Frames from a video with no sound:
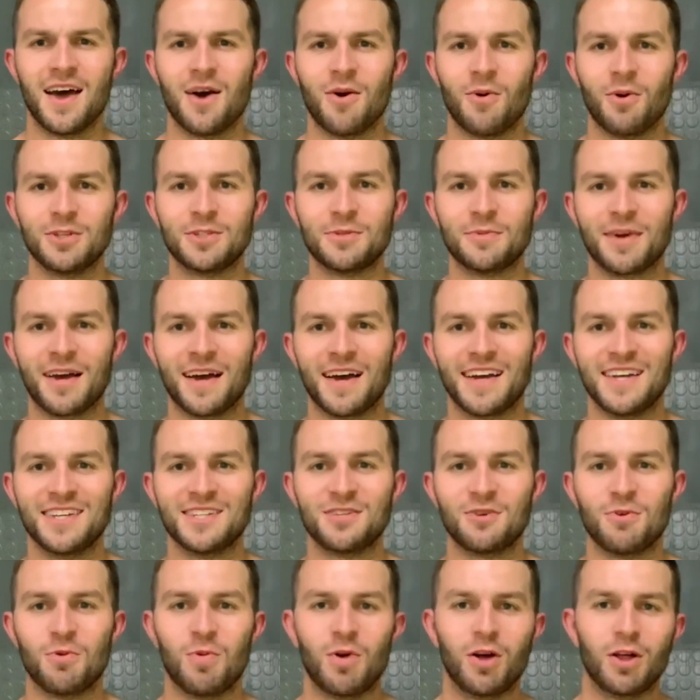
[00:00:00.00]
What's up guys,
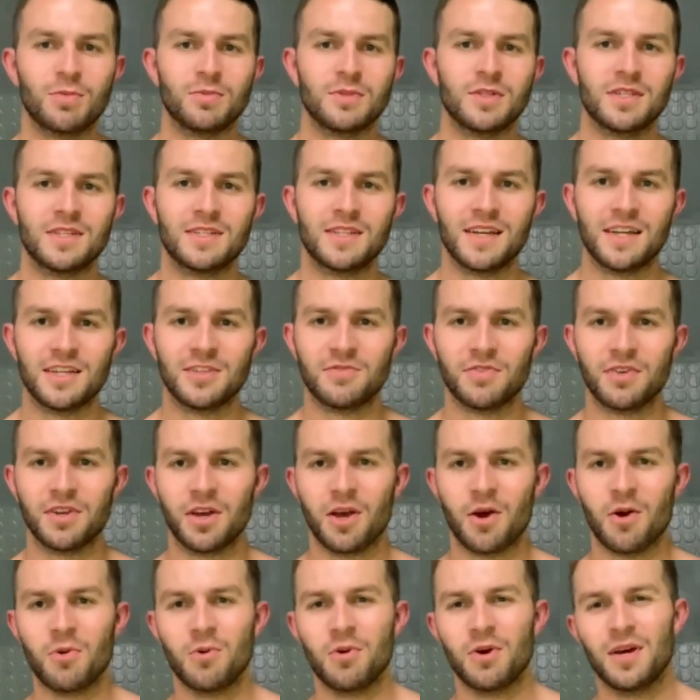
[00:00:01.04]
welcome to today's
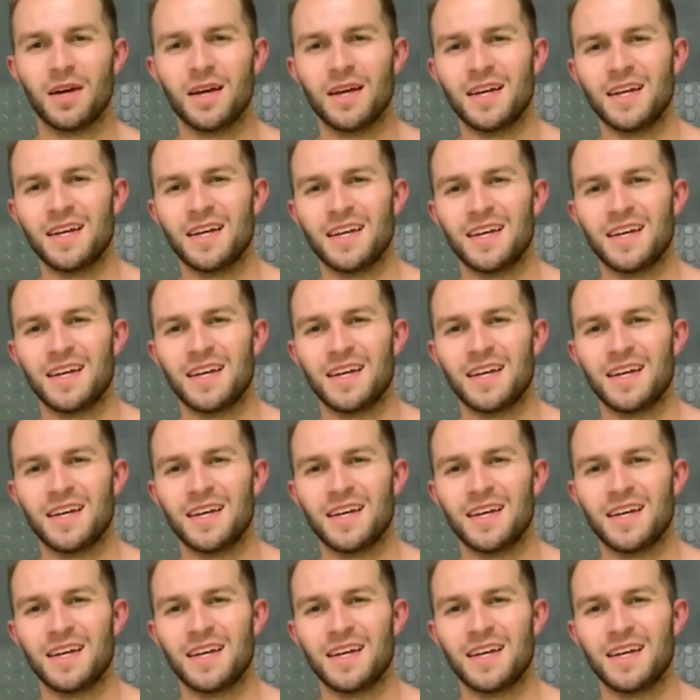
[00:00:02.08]
video.